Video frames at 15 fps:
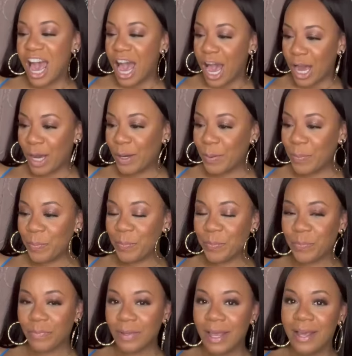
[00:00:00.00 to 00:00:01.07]

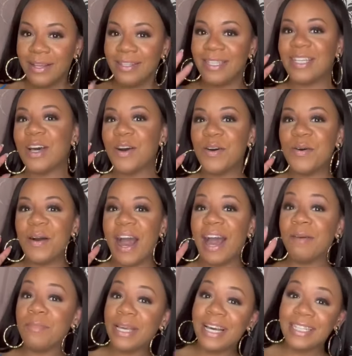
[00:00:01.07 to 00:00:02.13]
Um, so
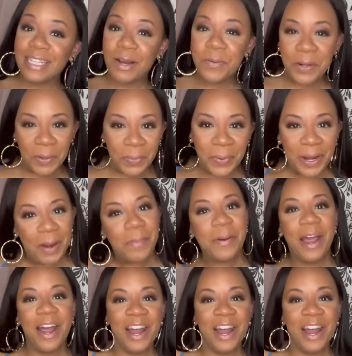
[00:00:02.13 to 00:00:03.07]
because I want to wear